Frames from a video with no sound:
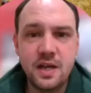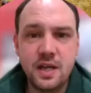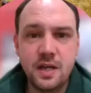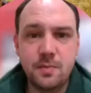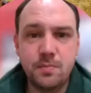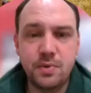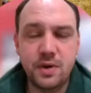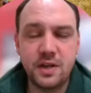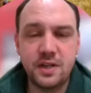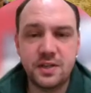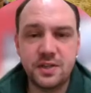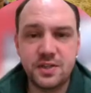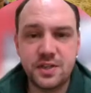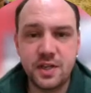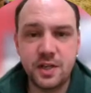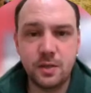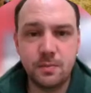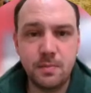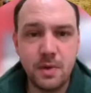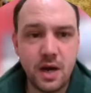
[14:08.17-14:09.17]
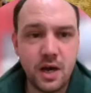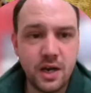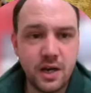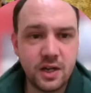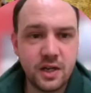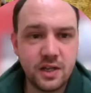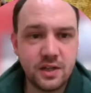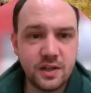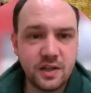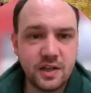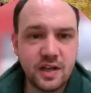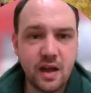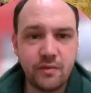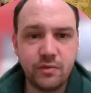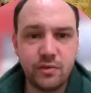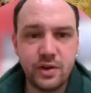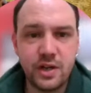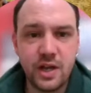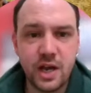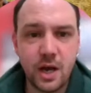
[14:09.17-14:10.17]
He brings Kilmarnock and the
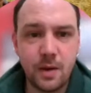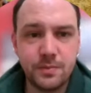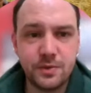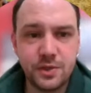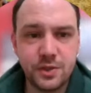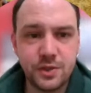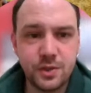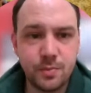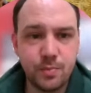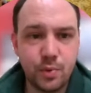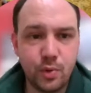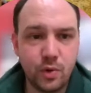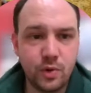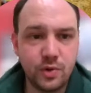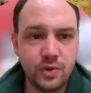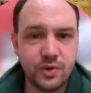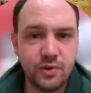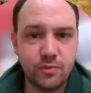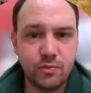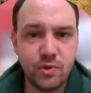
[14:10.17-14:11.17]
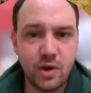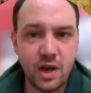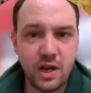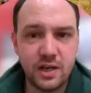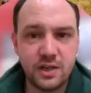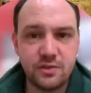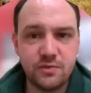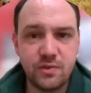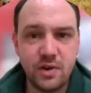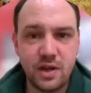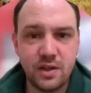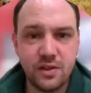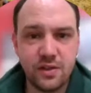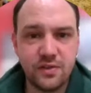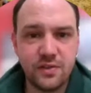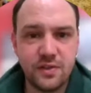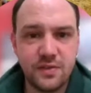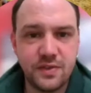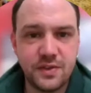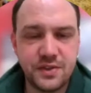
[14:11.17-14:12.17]
cavalry up to support the right
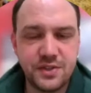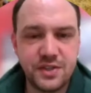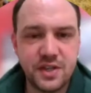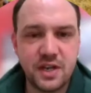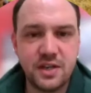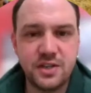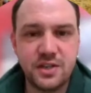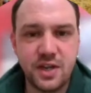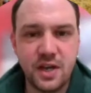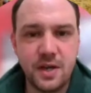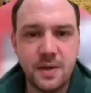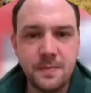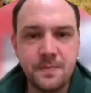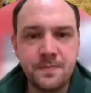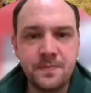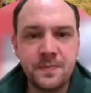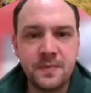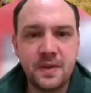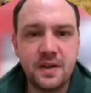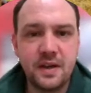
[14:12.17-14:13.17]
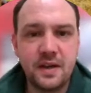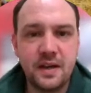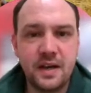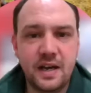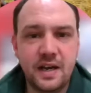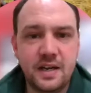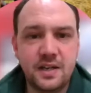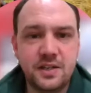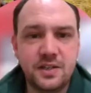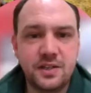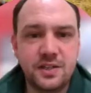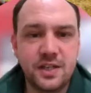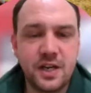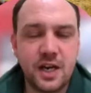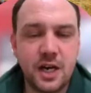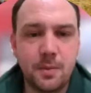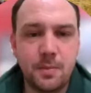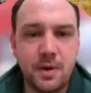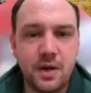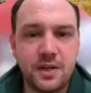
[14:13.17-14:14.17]
rather than the centre, and the
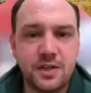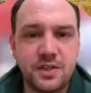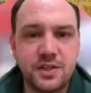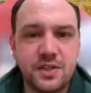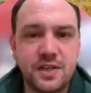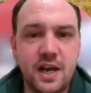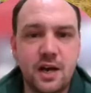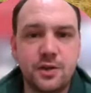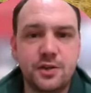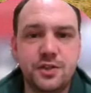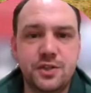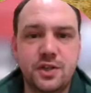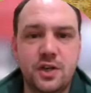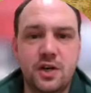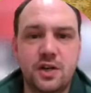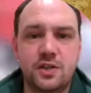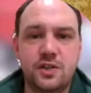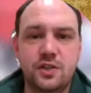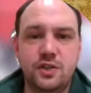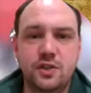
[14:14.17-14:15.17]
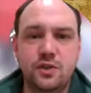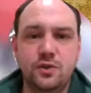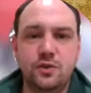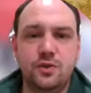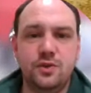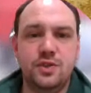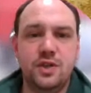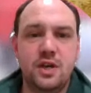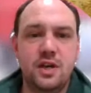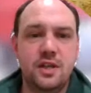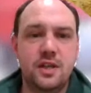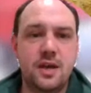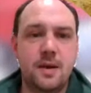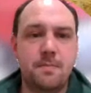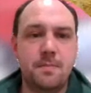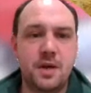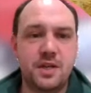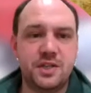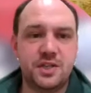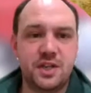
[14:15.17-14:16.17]
Jacobites now start to use
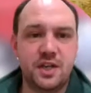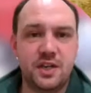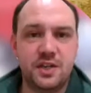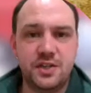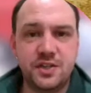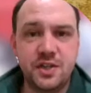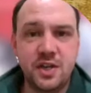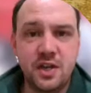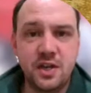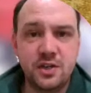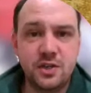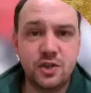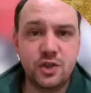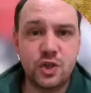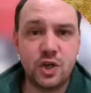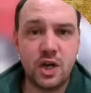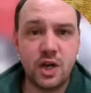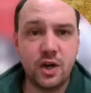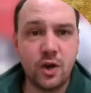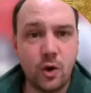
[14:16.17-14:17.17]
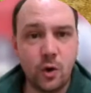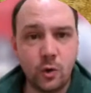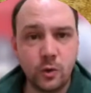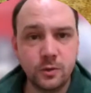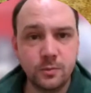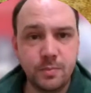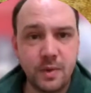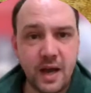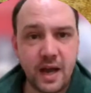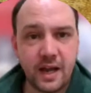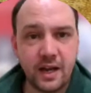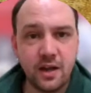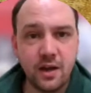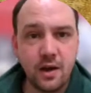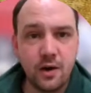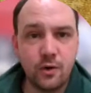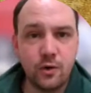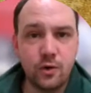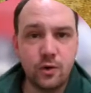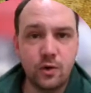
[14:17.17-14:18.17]
their muskets to try and hold back
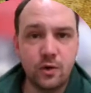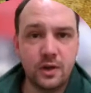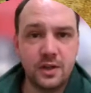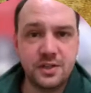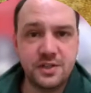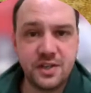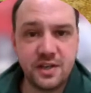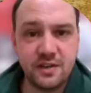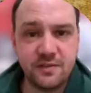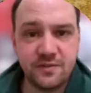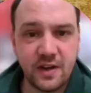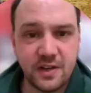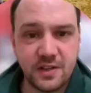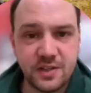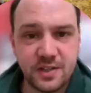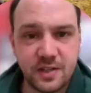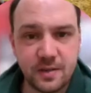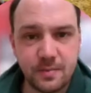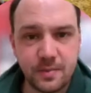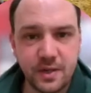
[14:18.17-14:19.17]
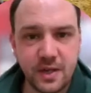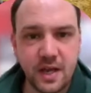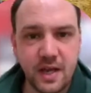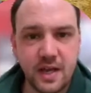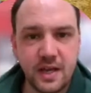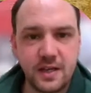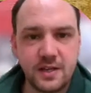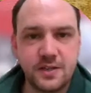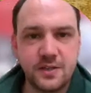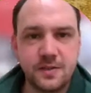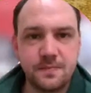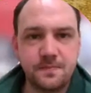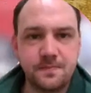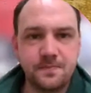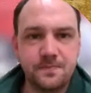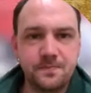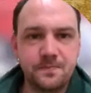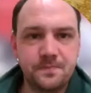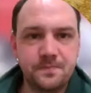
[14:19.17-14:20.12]
Hawley's advancing brigades.